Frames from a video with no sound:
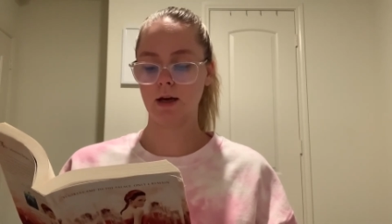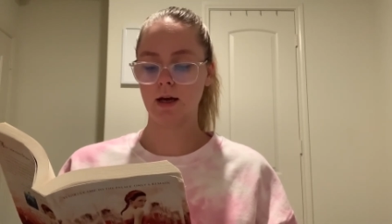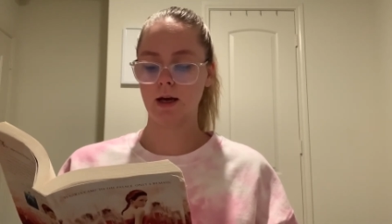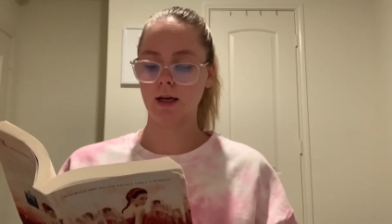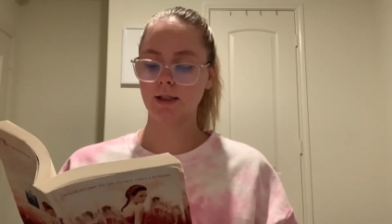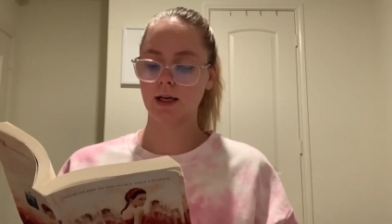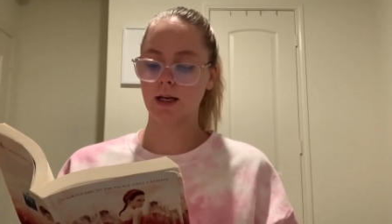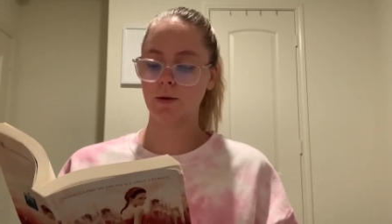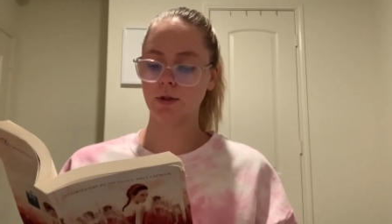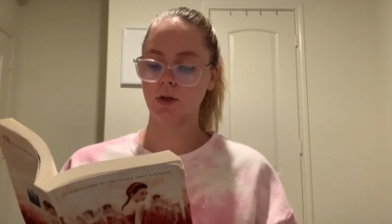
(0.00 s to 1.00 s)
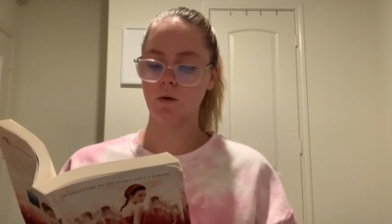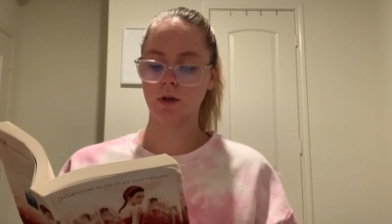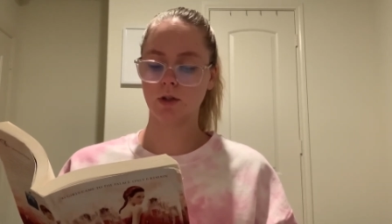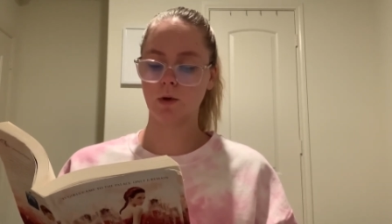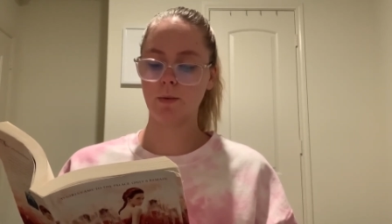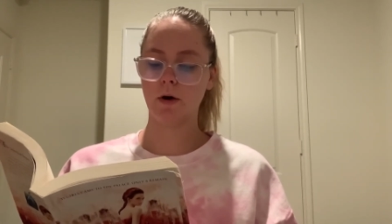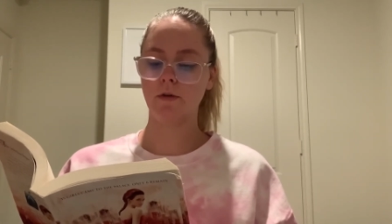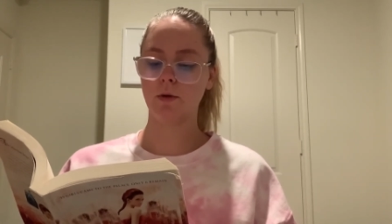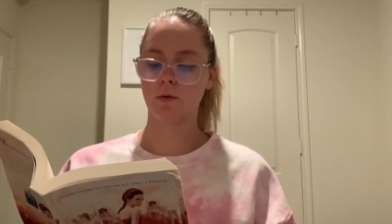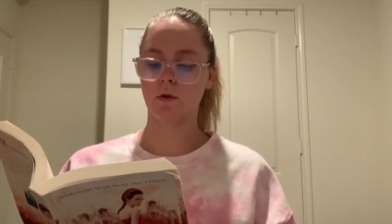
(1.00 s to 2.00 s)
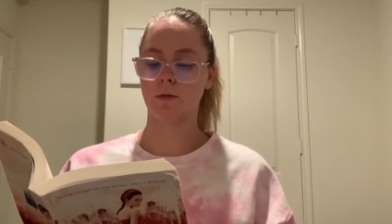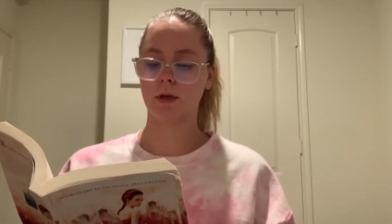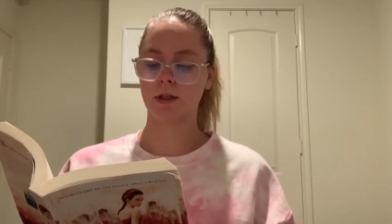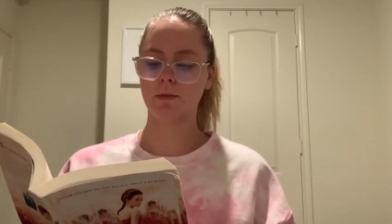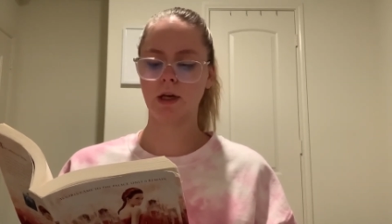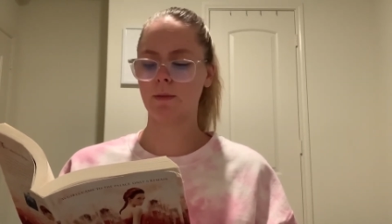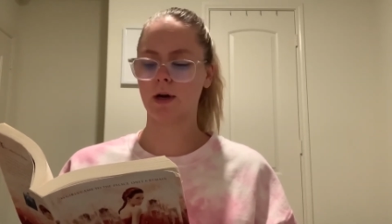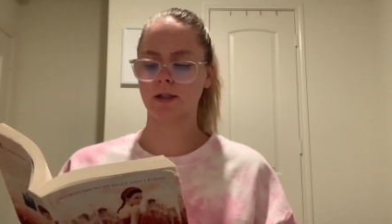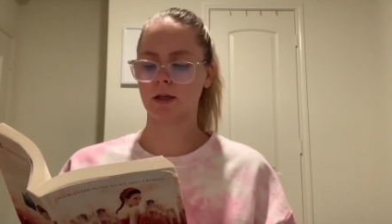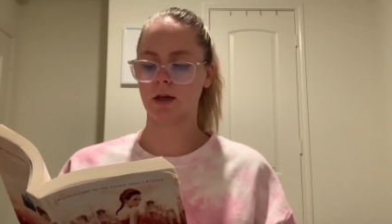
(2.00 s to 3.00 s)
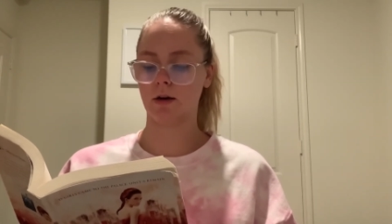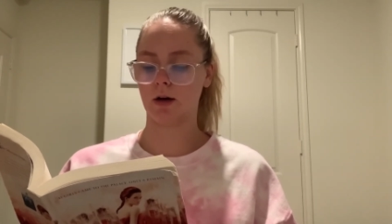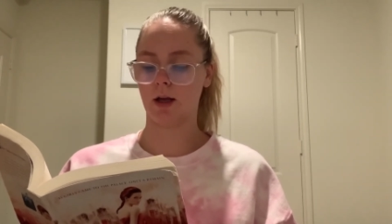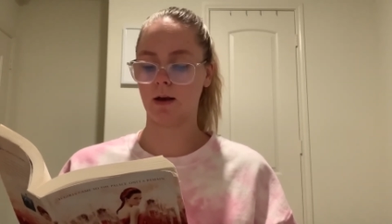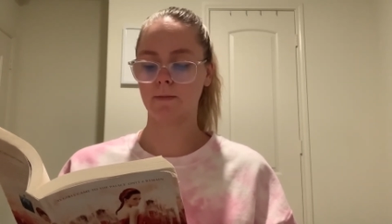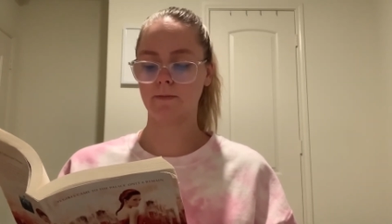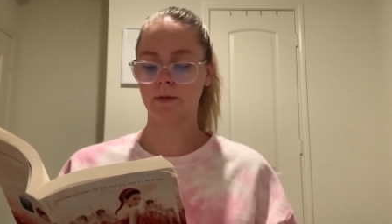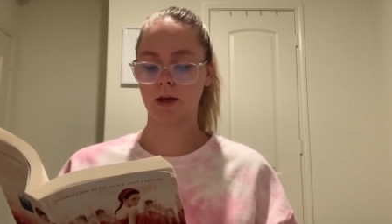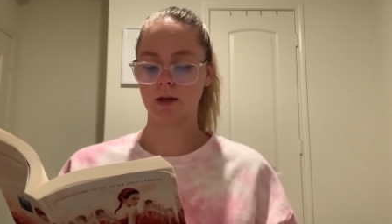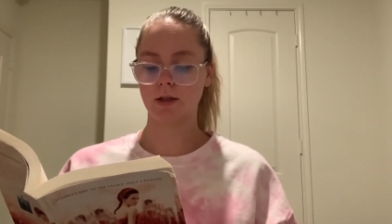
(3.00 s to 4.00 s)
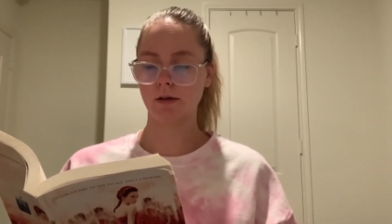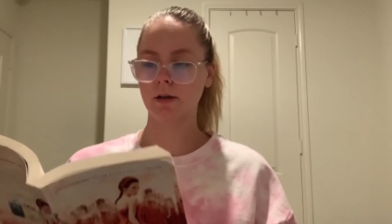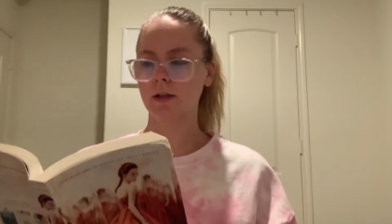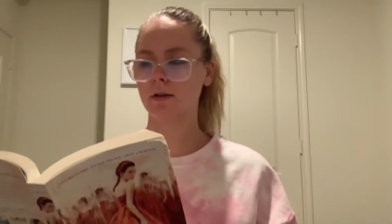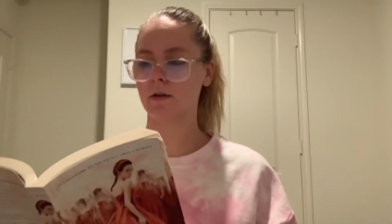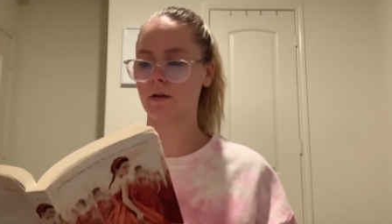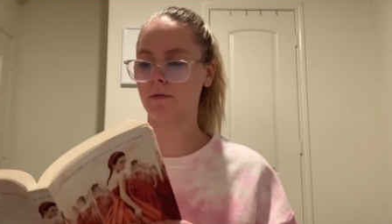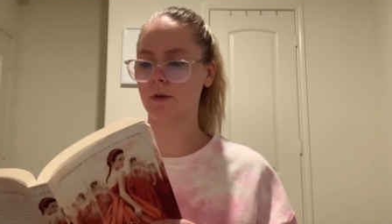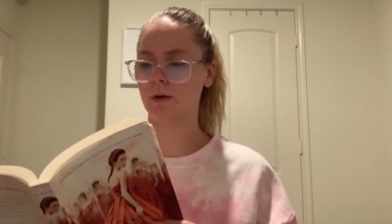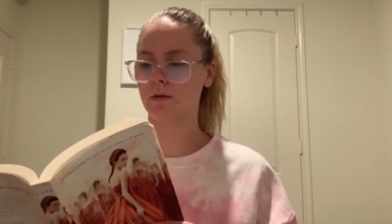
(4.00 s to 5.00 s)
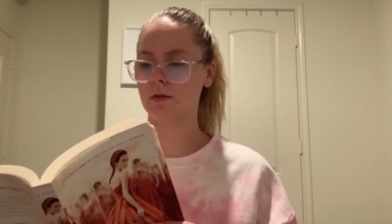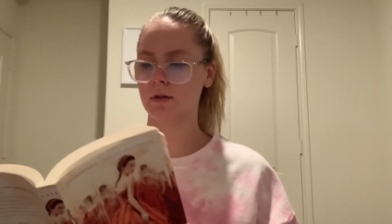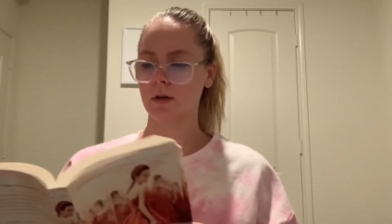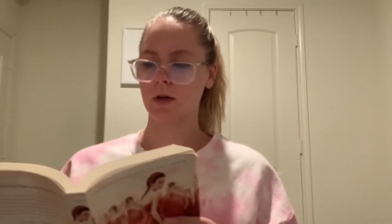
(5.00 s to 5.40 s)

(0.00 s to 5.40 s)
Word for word: He said he was doing a sweep of your room, something about security. She looked a little confused.